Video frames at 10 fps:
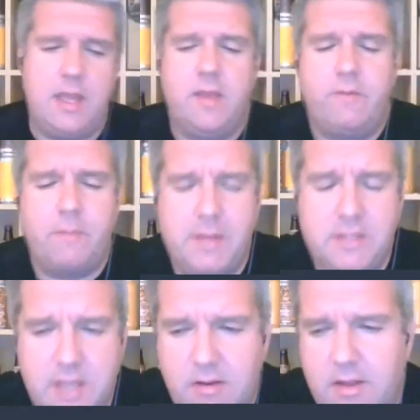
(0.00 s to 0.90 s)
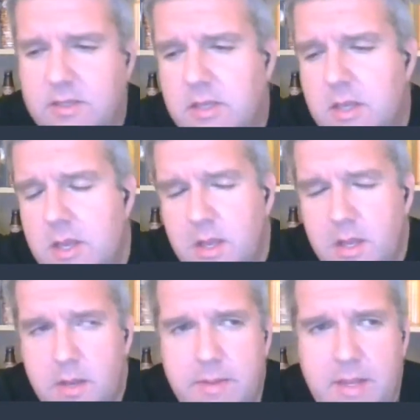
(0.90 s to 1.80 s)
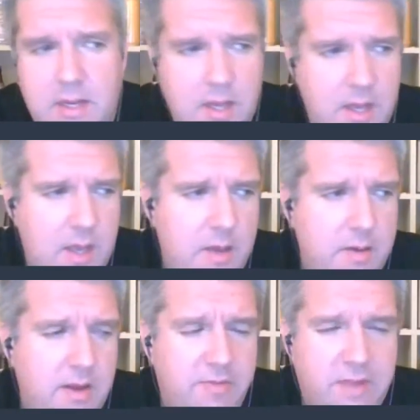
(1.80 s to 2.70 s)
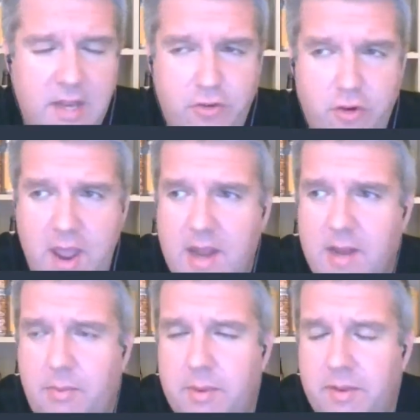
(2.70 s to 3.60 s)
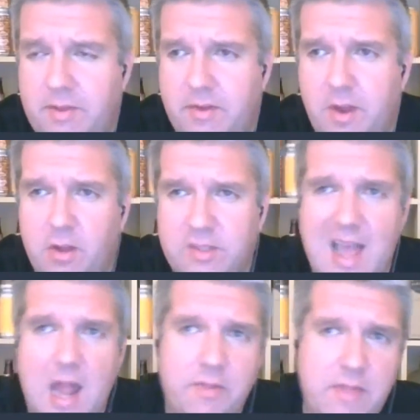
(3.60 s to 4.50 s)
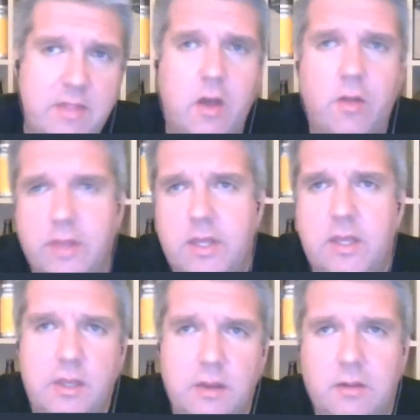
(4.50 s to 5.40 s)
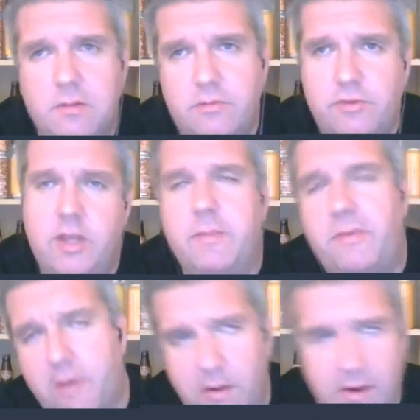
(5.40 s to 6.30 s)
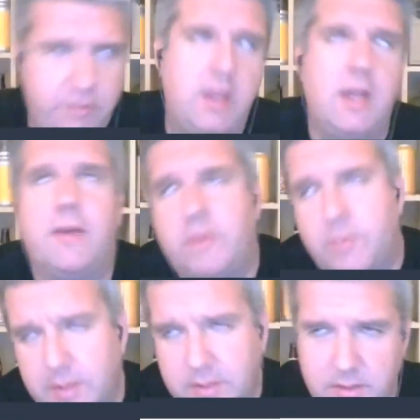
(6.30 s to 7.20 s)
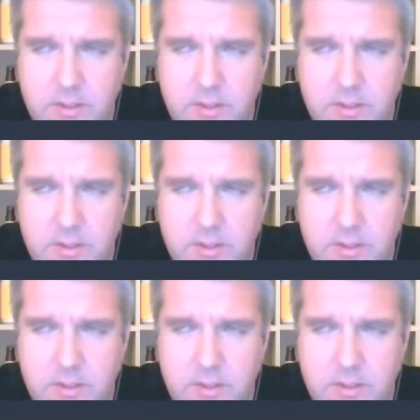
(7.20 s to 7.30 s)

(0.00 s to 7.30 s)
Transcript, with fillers: If I'm being serious, I mean, uh, I'd have to get a train. I'd probably have to go to a hotel, and then all the uh, drinking before and drinking afterwards.